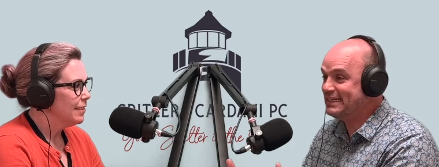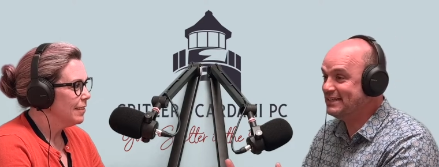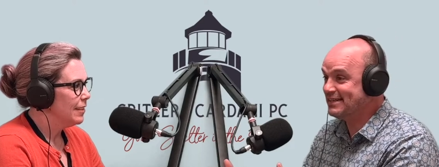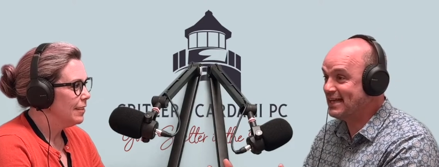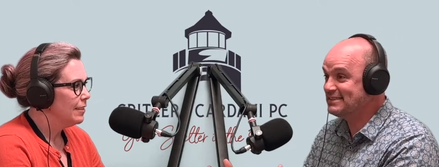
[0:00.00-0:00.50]

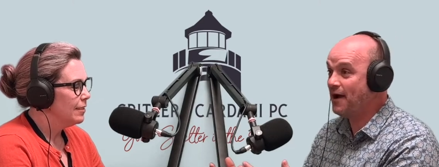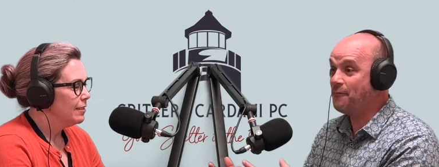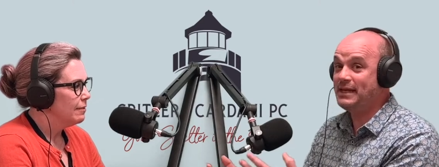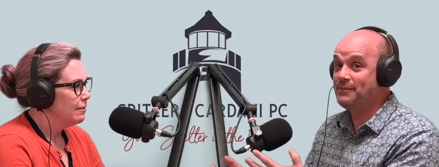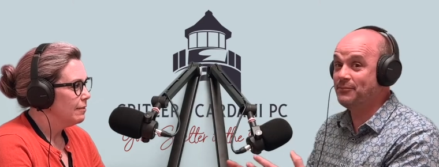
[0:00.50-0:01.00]
Speaker 1: is. That's how
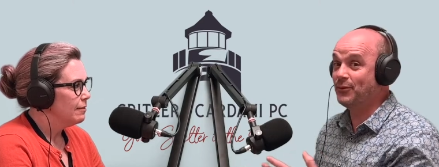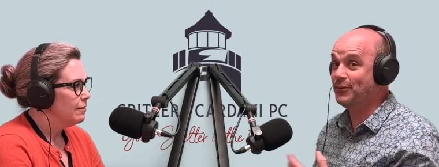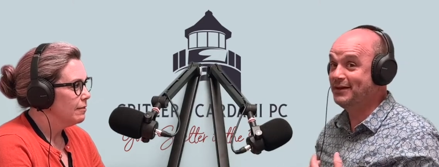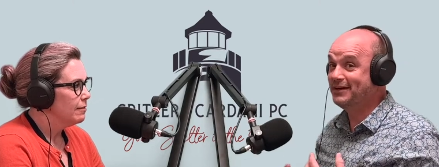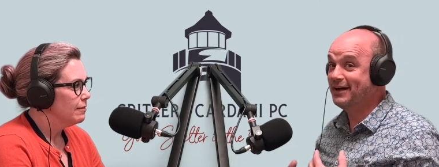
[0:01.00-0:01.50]
people
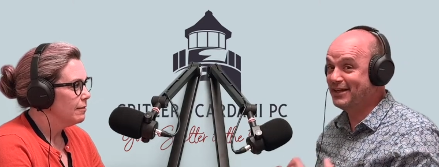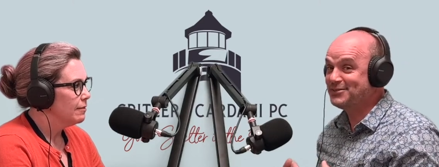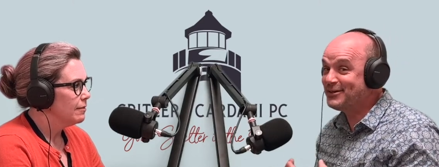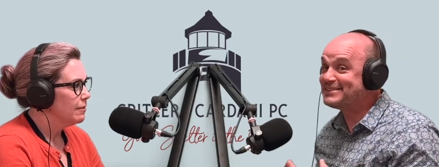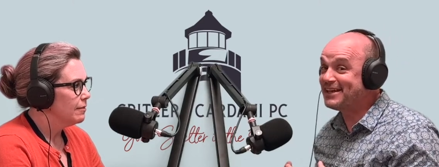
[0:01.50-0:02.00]
I
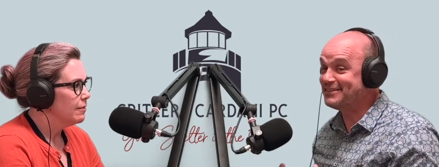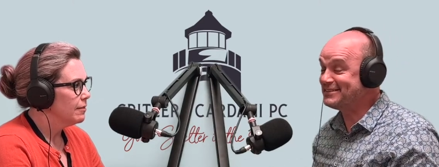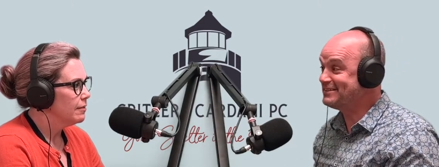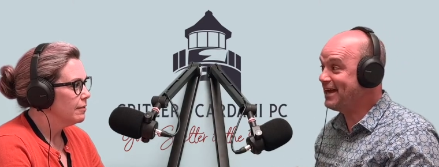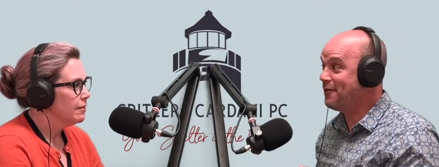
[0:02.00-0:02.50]
just want to say this.
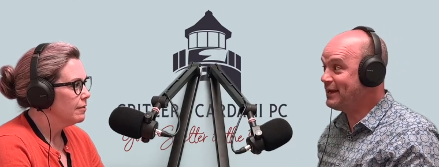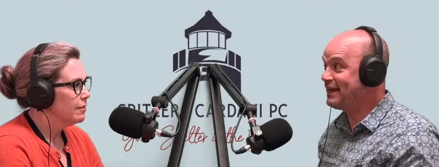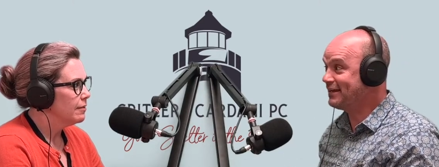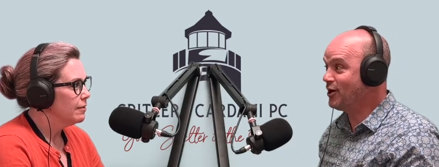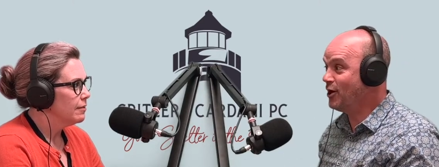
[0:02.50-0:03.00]
This is how we
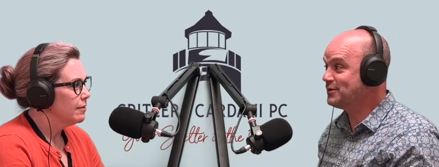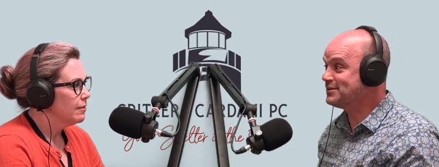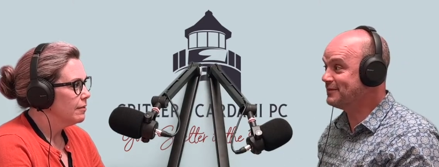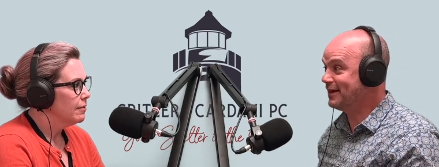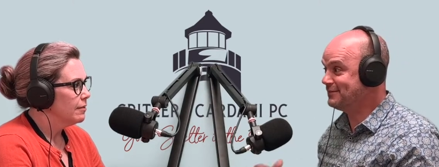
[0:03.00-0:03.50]
get calls
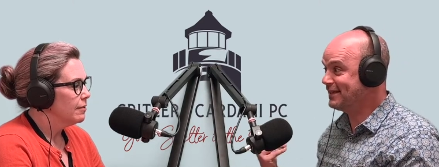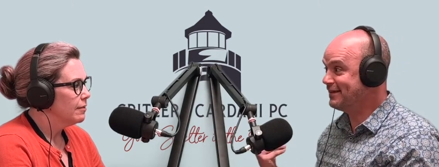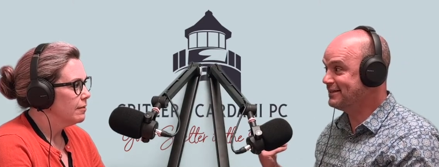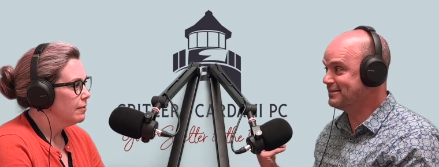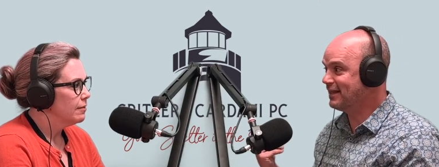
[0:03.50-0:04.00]
sometimes. They,
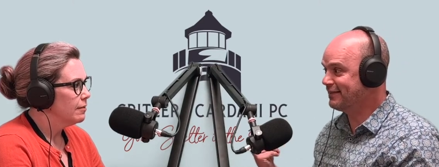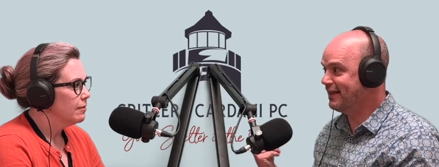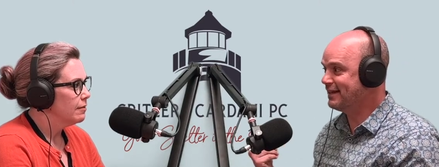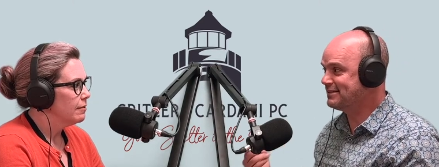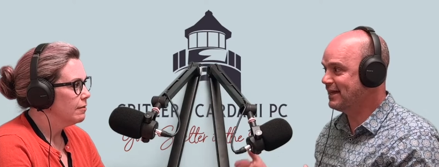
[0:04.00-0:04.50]
it's like
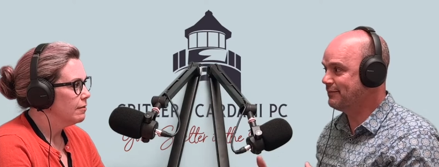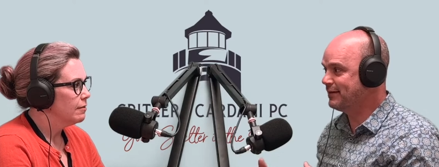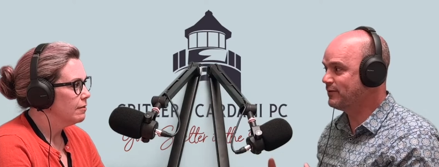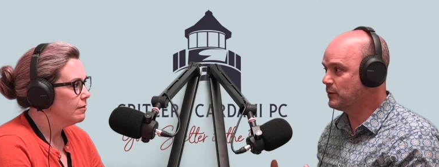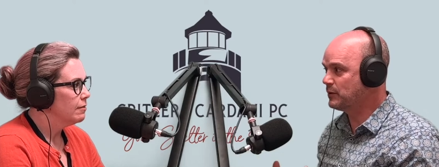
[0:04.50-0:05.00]
that. It's that
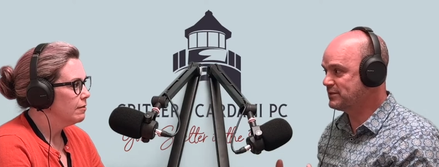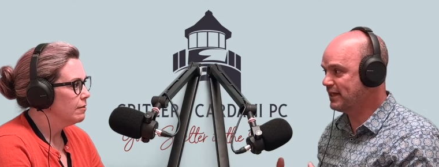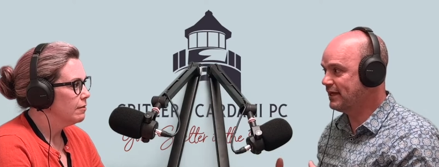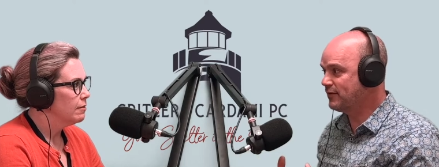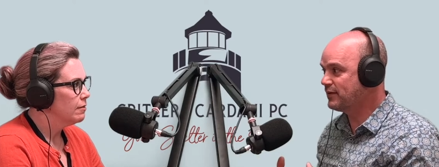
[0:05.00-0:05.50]
big of an urge.
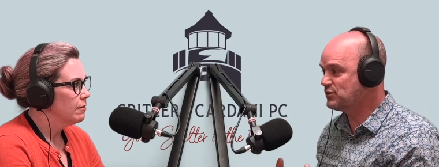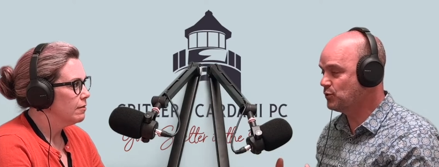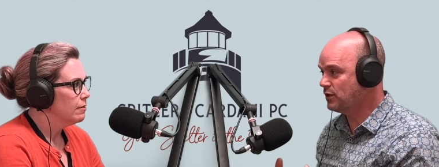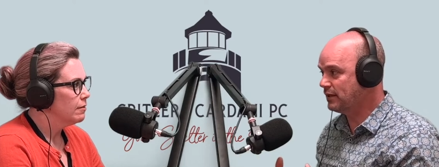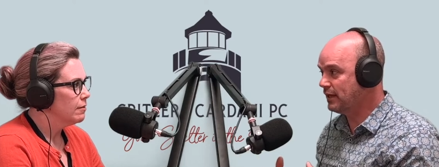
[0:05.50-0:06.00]
They hear this
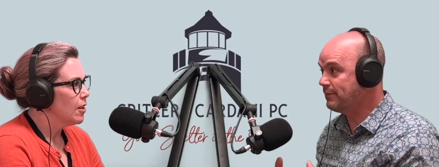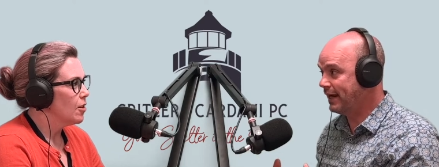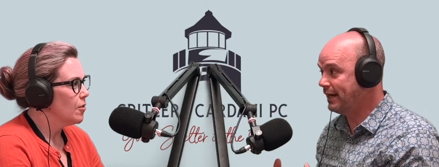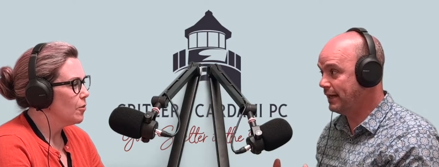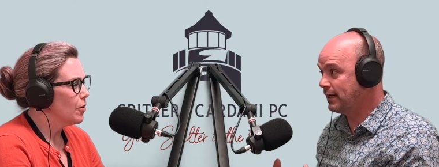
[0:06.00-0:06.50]
word and they
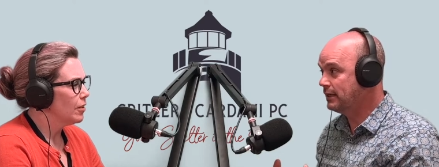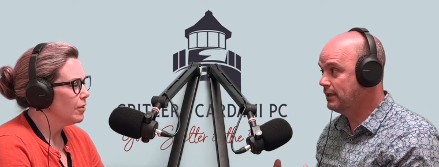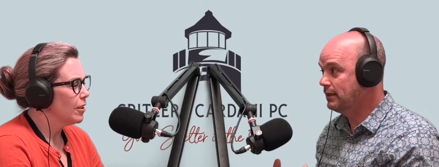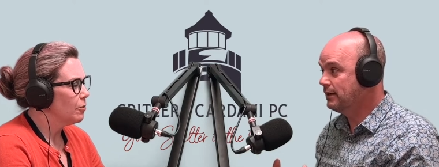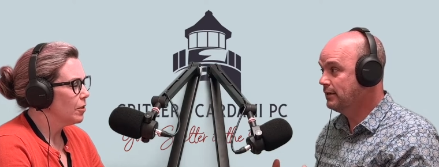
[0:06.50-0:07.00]
Speaker 2: panic. Oh, what,
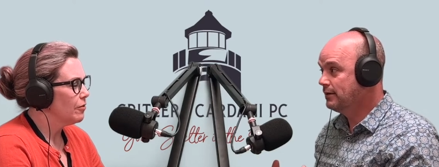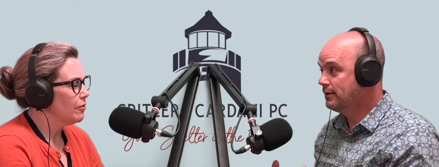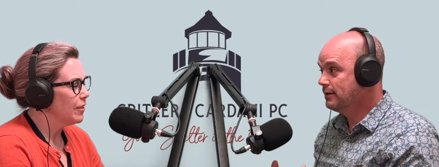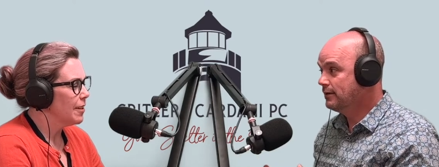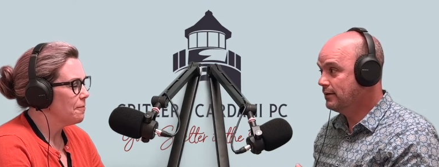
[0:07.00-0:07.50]
what,
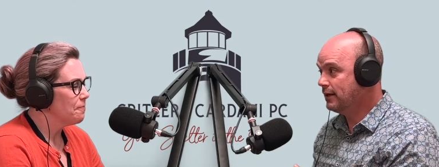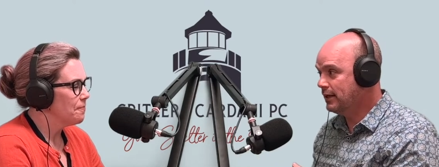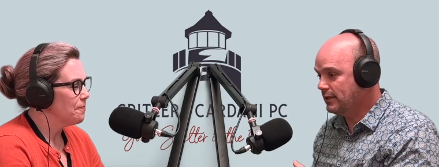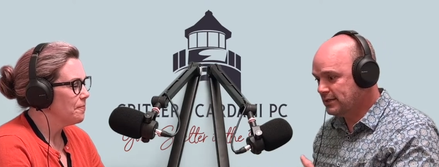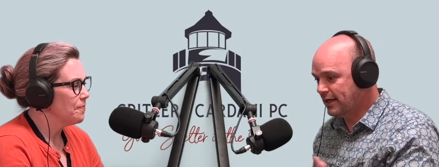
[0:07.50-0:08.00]
yeah.
Speaker 1: And
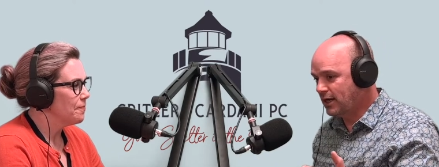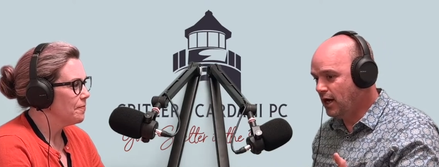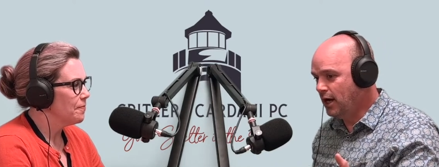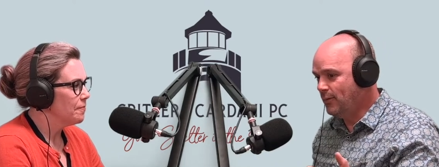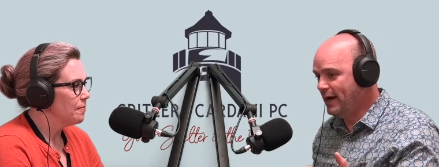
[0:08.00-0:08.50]
it's like,
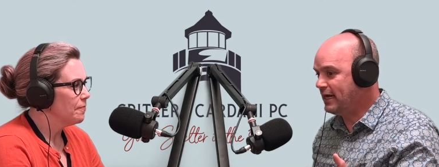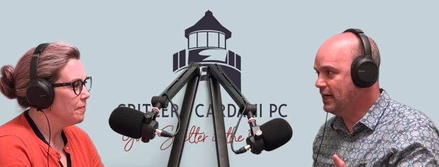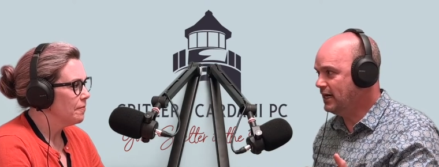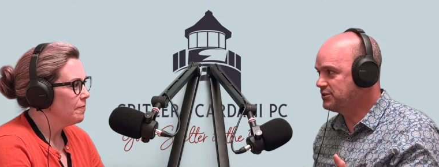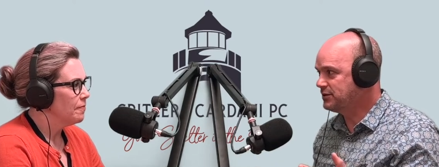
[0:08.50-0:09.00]
oh, my
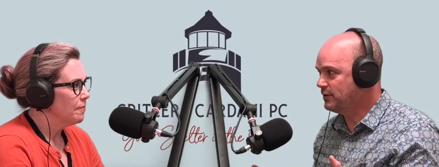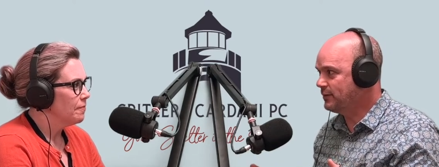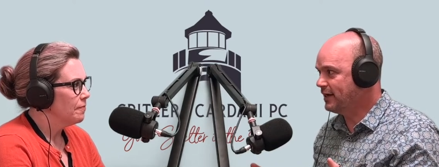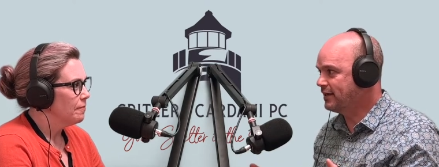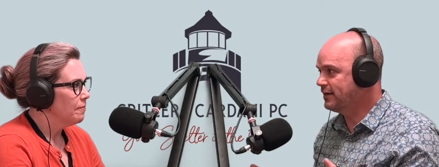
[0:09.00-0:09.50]
gosh, what
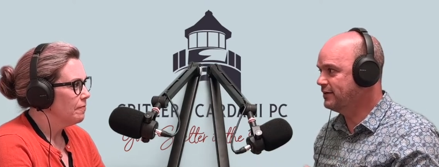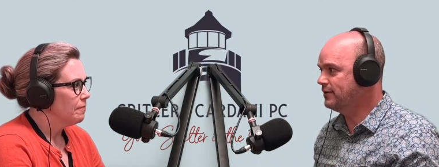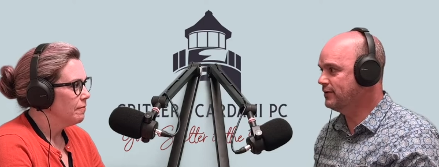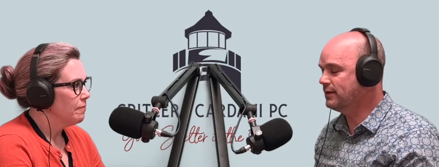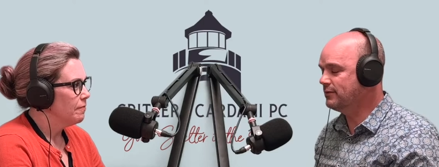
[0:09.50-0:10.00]
am I going to
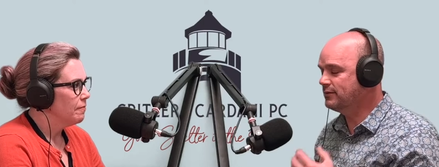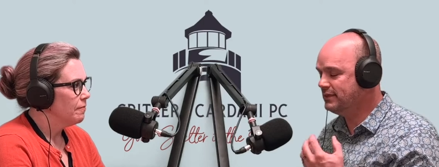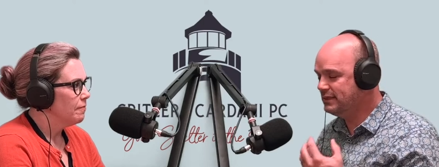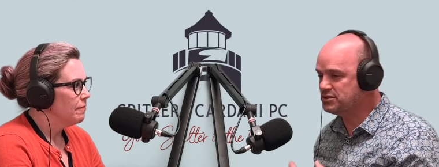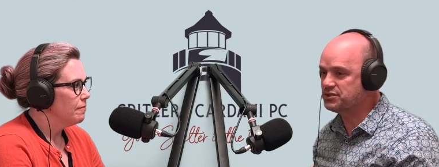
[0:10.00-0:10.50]
do?
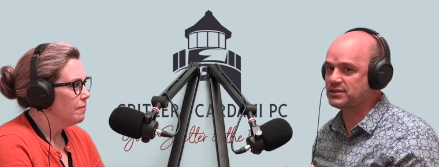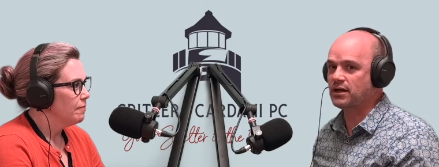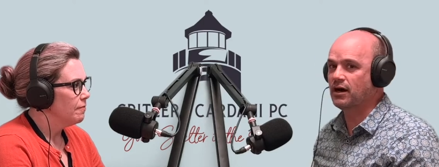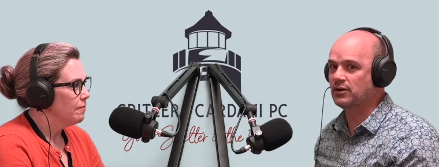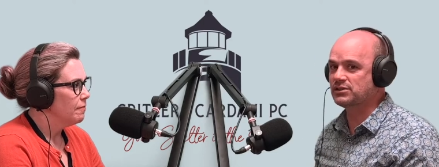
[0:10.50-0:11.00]
Please just
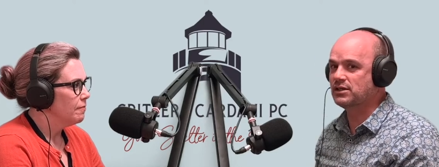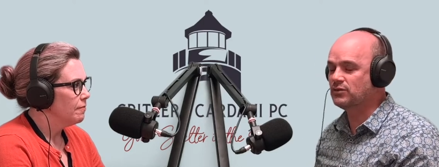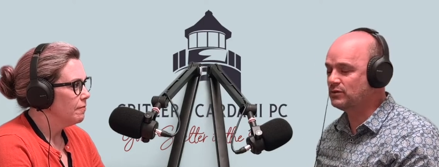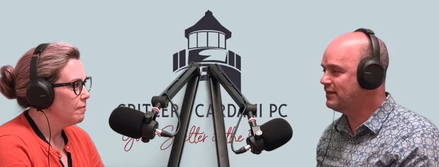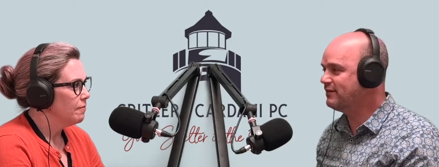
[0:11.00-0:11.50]
call us.
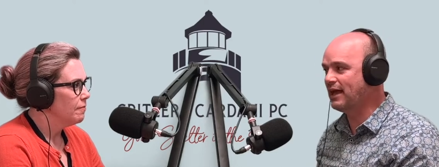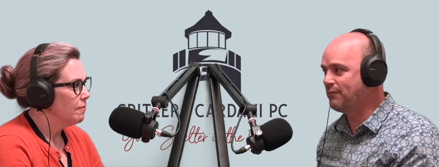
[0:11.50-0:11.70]
Don't live in that